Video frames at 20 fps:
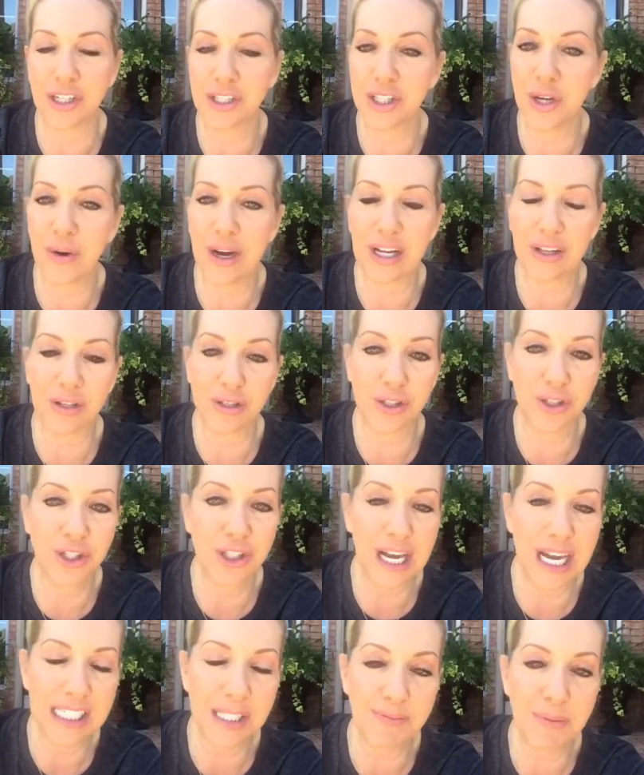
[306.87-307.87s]
So either
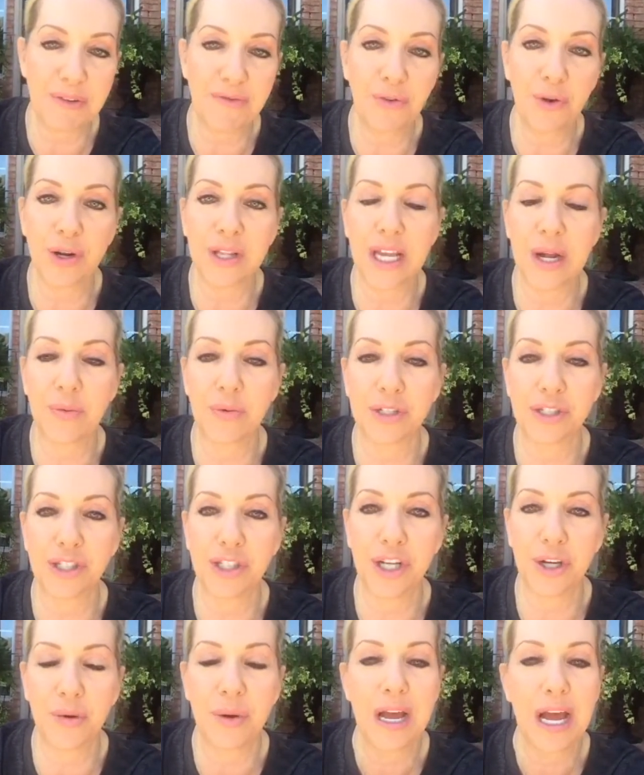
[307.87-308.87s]
just before they were
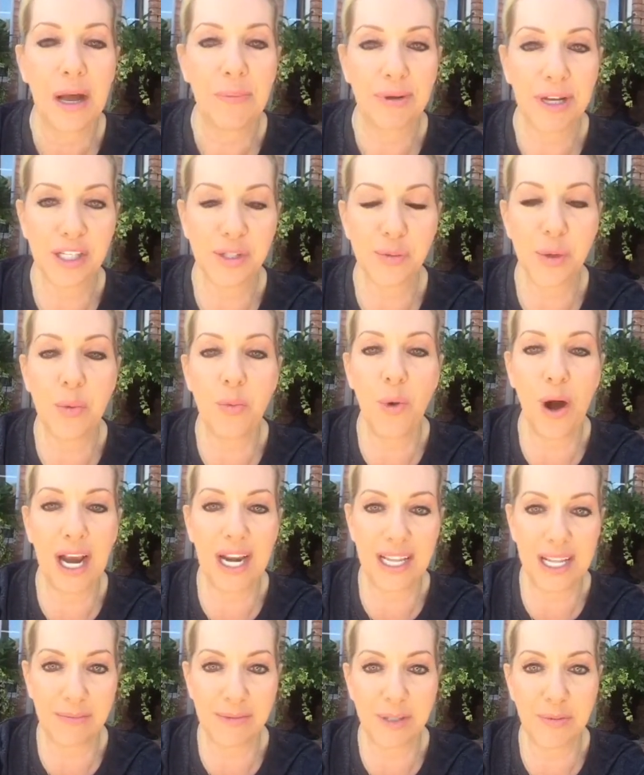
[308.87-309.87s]
2, because we
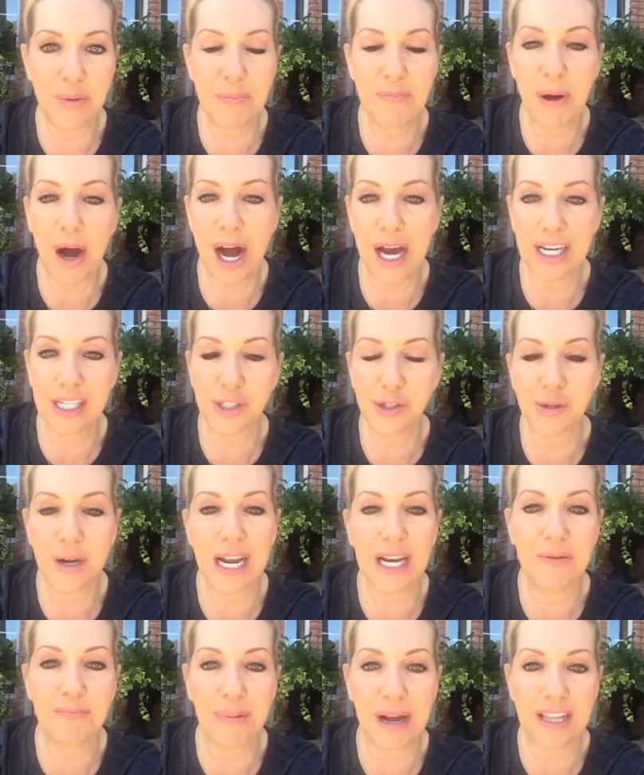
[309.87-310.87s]
wanted them to be potty
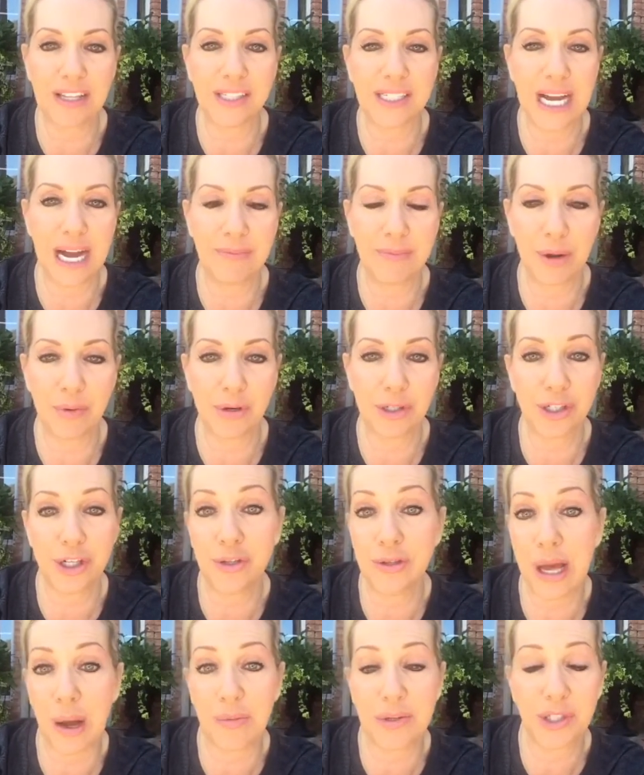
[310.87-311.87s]
trained by the time they were
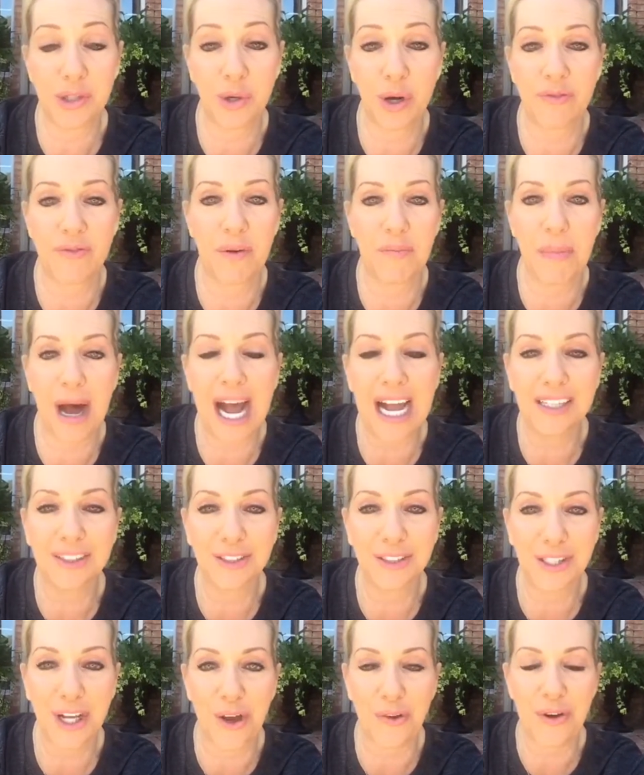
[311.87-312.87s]
2. That was sort of a
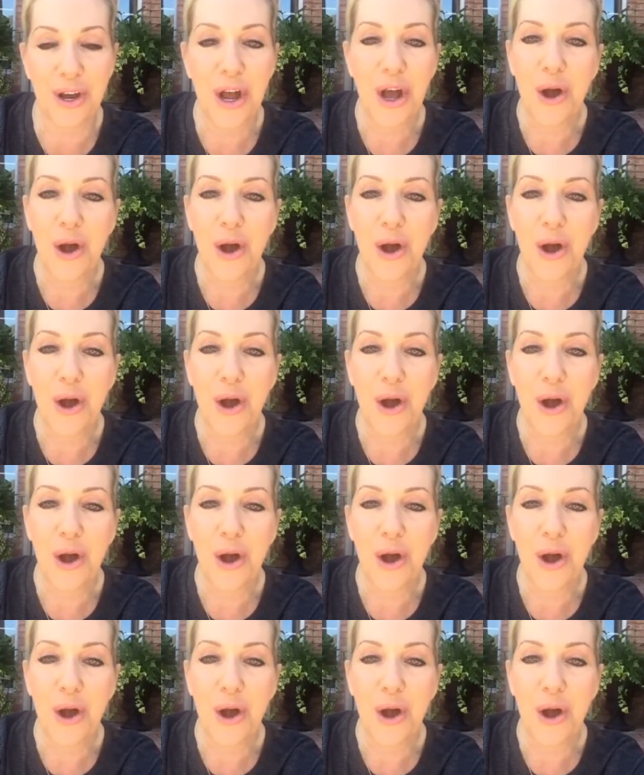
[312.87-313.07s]
milestone.